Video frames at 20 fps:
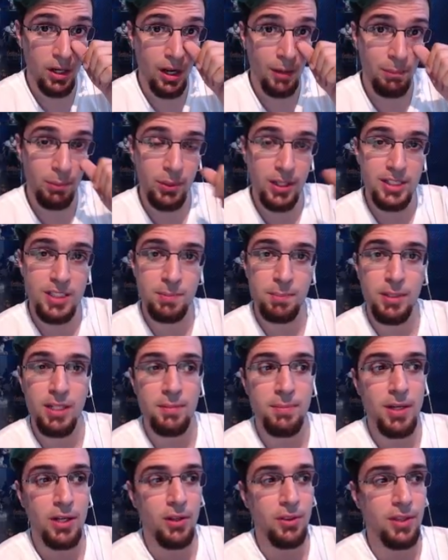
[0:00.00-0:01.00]
upright
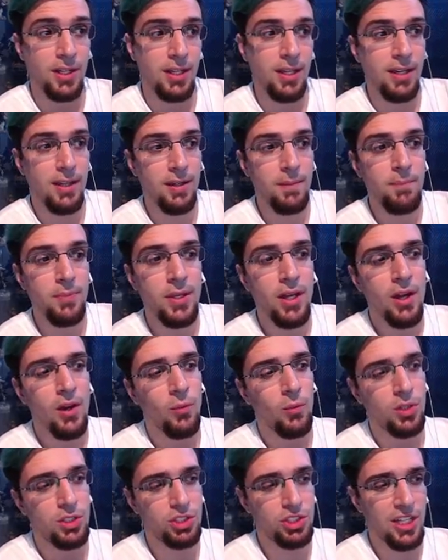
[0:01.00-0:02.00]
speed medal than him,
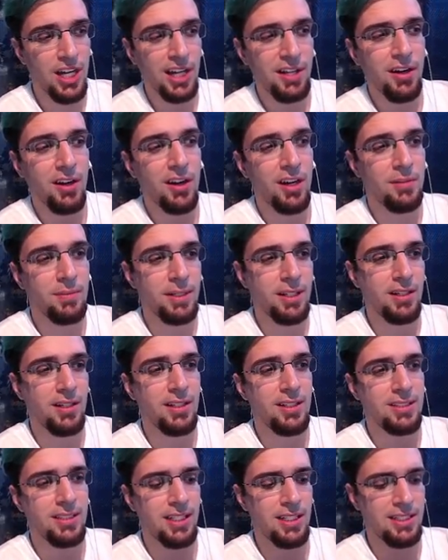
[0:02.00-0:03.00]
which is kind of hard
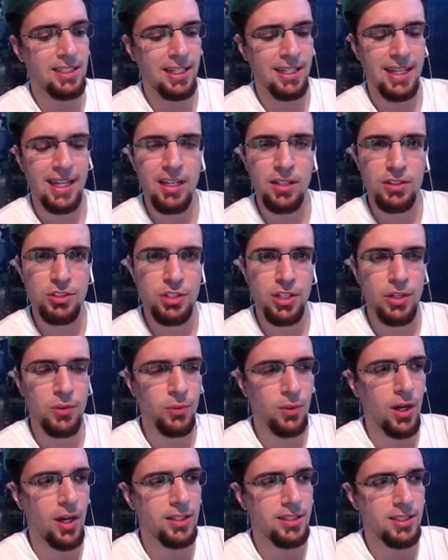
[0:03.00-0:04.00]
because it's like Illustrated
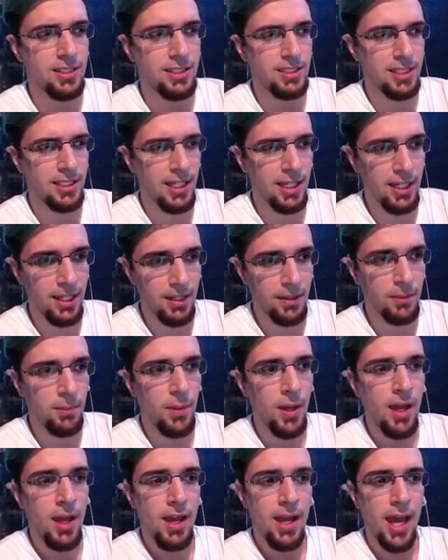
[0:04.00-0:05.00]
Roxas,
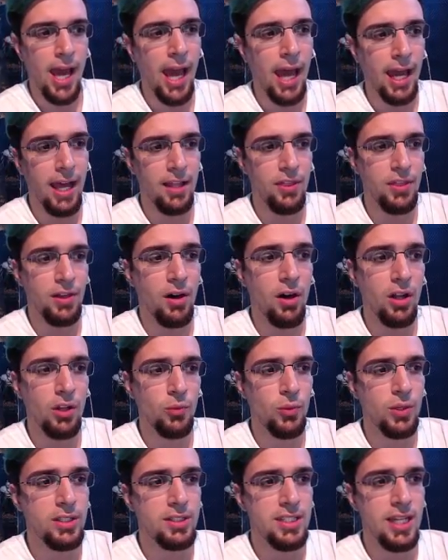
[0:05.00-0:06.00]
him, and the
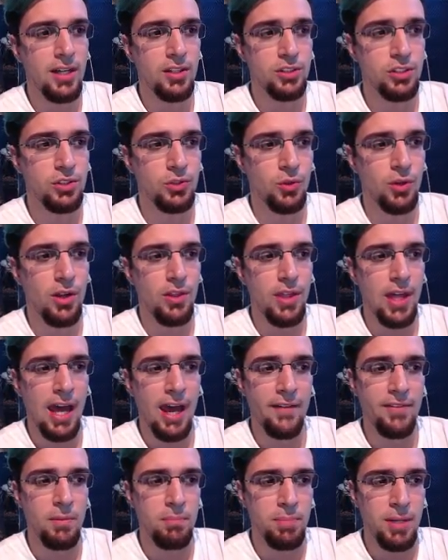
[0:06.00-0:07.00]
Halloween Town Sora that
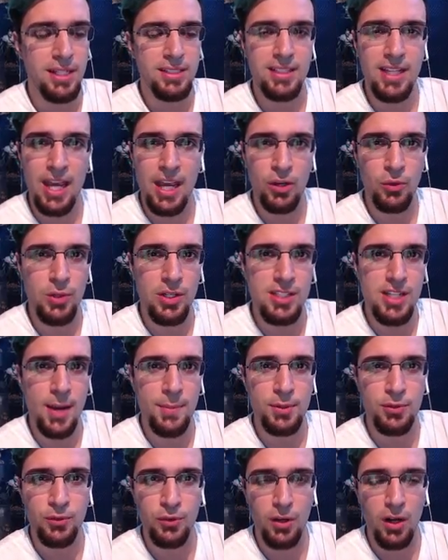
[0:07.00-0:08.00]
have the best AoE
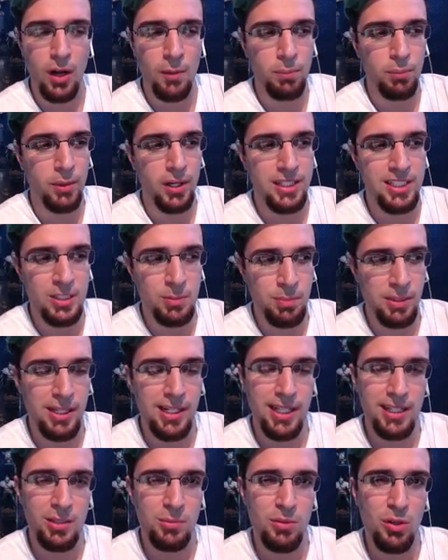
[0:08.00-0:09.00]
damage for upright
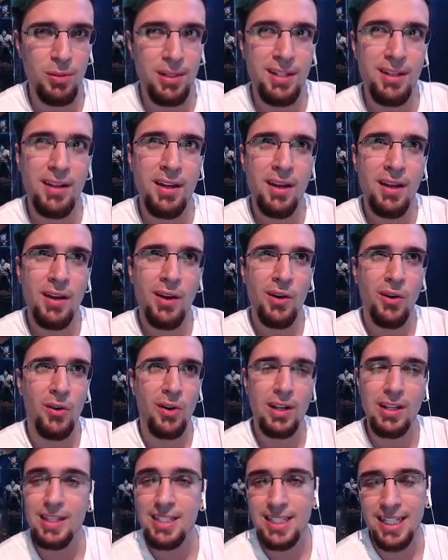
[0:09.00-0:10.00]
speed at the moment,
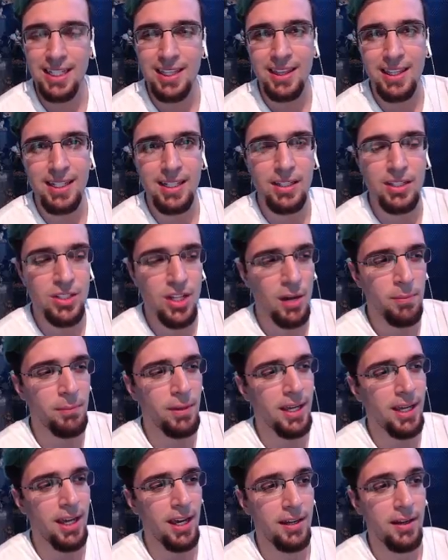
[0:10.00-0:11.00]
or at least I can think in the top of
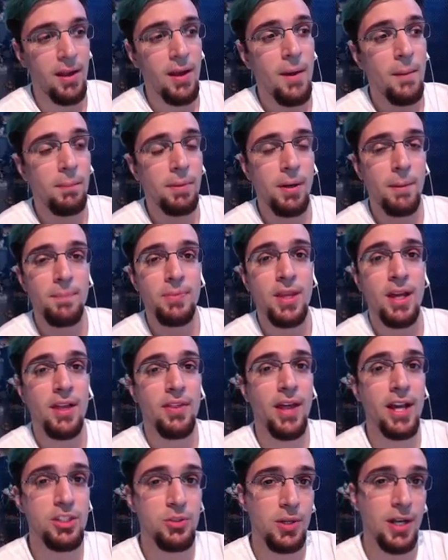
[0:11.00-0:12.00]
my head. But
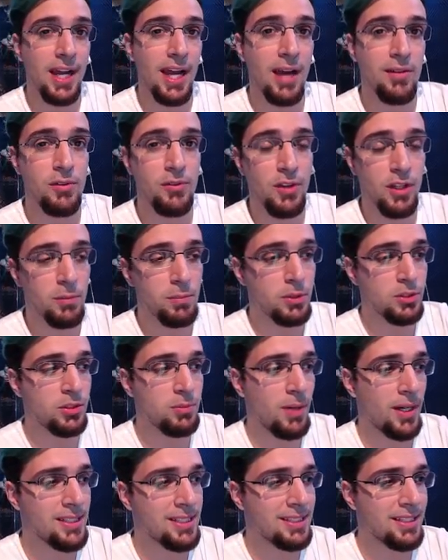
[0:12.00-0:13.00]
that's what I have available to
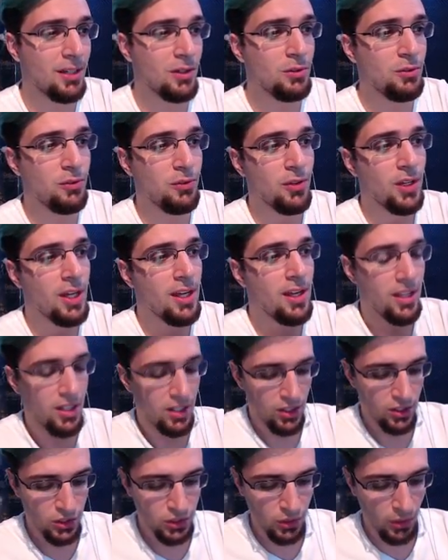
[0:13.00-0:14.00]
myself,
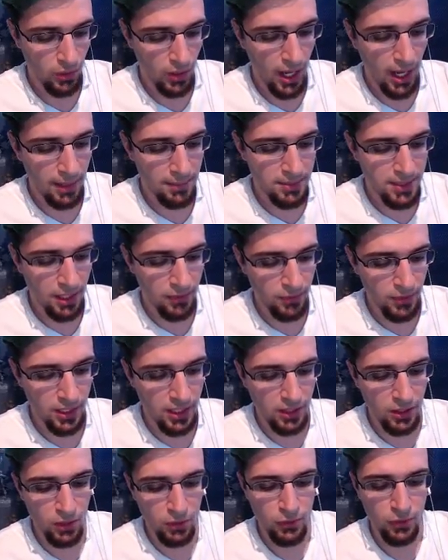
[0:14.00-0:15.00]
so I'm definitely
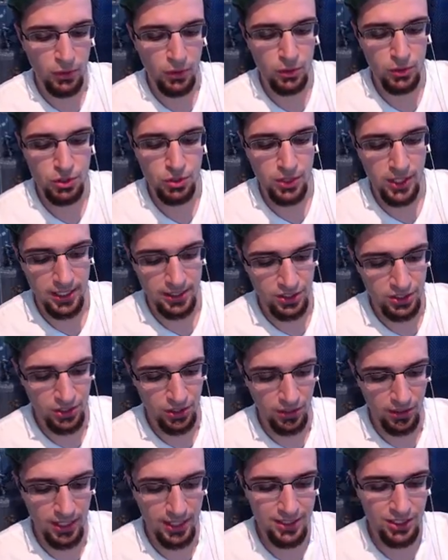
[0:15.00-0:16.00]
going to go for those traits.
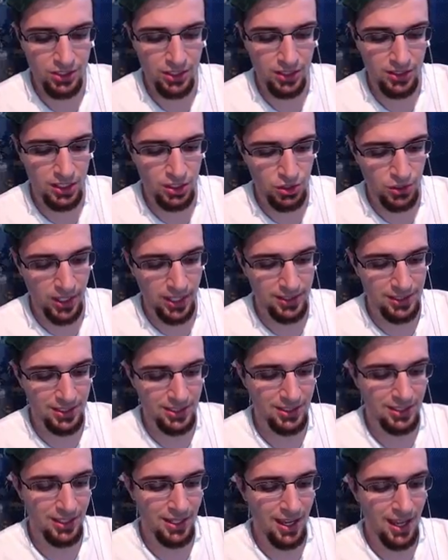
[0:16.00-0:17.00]
So let's start the
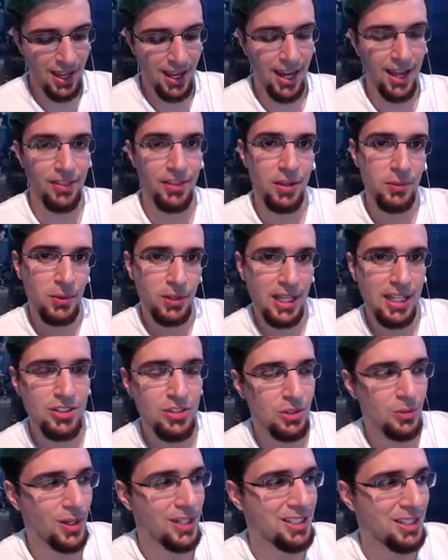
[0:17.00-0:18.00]
traits, and then we'll get
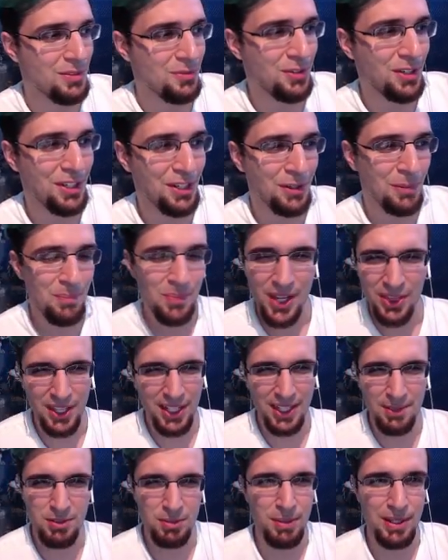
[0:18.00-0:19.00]
into the rest of the video. I
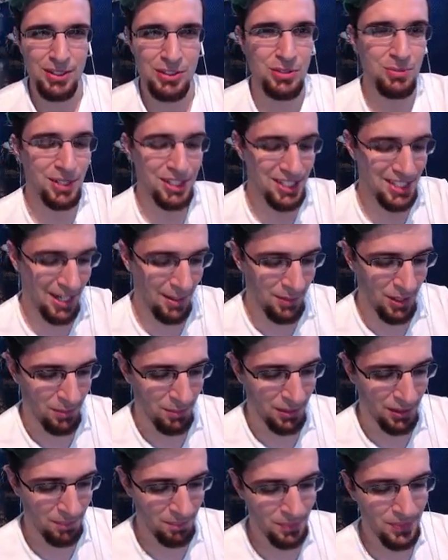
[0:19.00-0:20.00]
think I've spent too much time there,
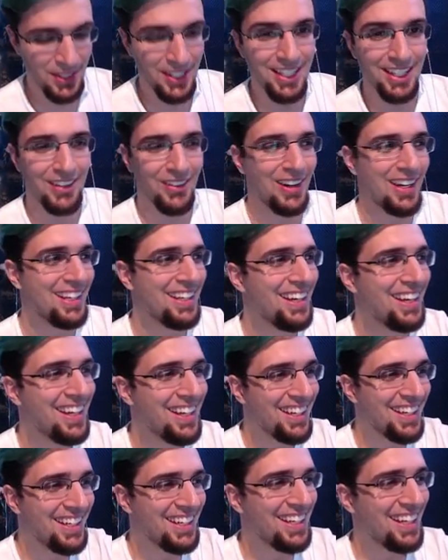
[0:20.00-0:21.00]
but you know what.
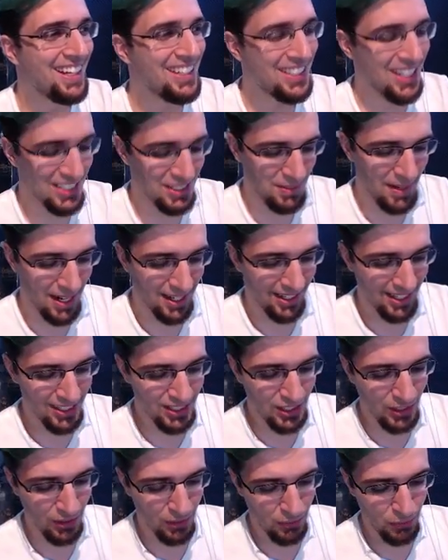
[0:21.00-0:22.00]
It doesn't matter.
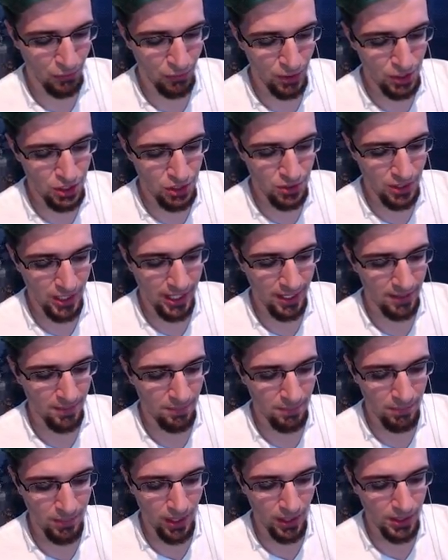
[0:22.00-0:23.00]
Let's go. First trait,
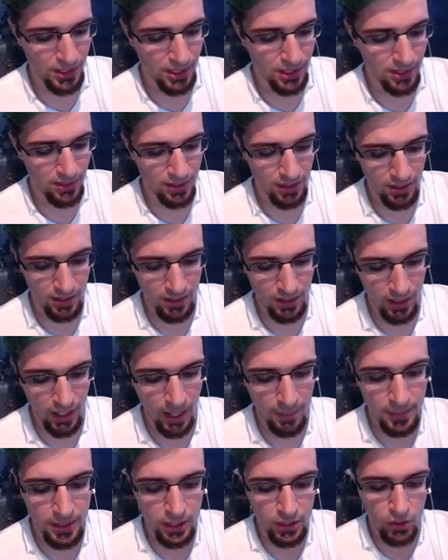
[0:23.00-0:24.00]
nothing.
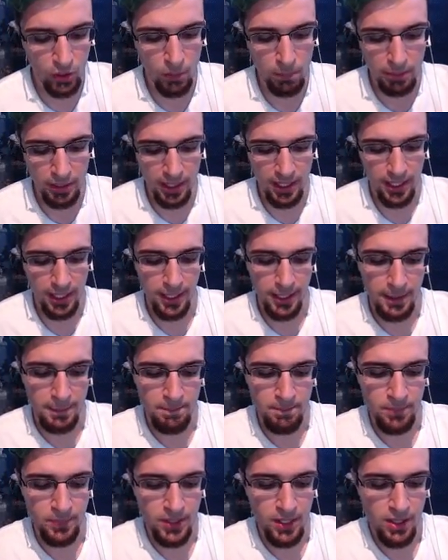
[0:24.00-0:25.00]
I'm going to go by
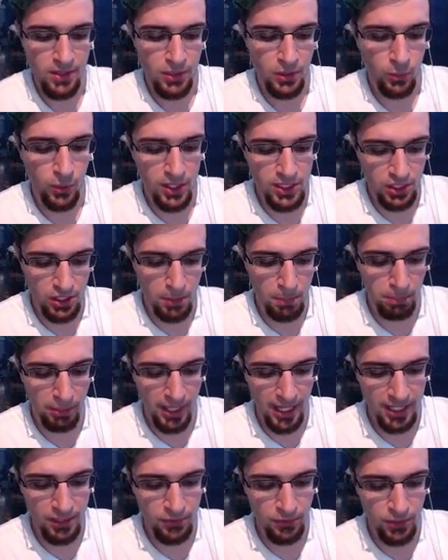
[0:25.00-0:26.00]
the ones that are
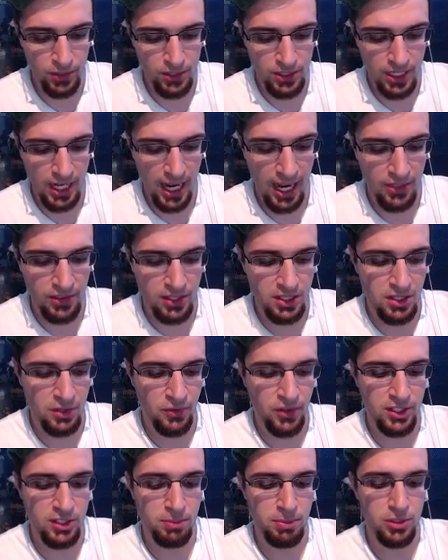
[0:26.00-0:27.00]
blank first and this
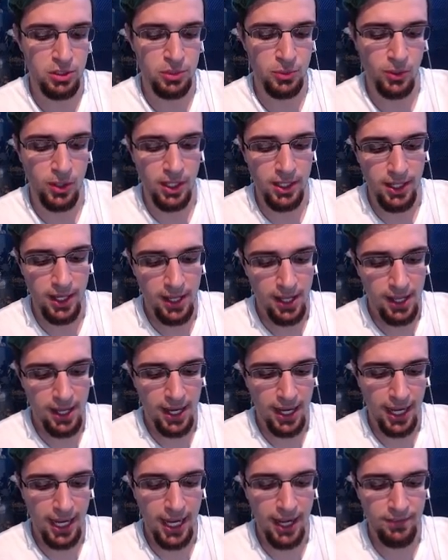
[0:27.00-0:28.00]
defense boost one.
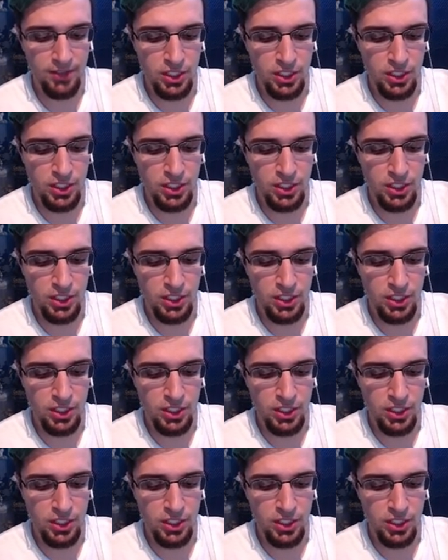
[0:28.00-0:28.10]
I have